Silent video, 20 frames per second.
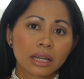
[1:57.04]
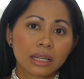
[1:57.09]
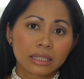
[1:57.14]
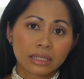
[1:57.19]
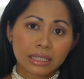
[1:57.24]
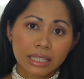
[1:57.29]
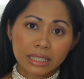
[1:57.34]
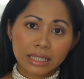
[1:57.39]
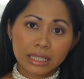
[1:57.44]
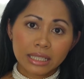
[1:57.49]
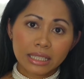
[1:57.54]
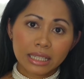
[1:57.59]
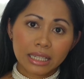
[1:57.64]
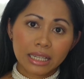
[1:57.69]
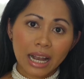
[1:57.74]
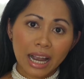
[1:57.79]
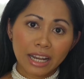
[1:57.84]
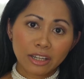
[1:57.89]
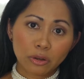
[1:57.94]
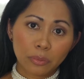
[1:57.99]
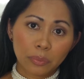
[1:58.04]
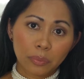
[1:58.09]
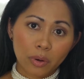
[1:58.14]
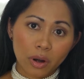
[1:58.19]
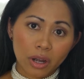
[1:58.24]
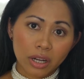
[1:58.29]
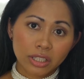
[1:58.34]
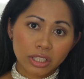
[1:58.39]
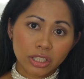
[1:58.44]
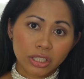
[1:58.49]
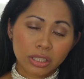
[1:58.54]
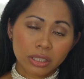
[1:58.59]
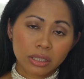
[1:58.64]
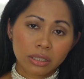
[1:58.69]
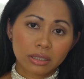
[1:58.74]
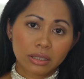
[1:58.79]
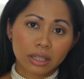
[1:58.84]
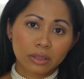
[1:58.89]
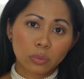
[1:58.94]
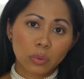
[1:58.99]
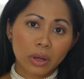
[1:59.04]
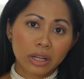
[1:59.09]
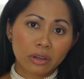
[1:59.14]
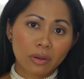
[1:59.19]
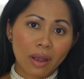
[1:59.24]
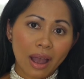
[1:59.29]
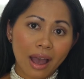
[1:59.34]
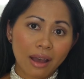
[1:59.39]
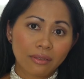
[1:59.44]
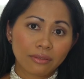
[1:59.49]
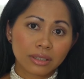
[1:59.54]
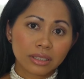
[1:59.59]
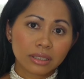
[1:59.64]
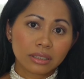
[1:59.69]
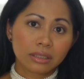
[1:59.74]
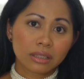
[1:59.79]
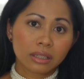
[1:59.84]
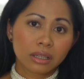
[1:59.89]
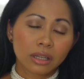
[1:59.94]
This is a kind of brush that when you have it,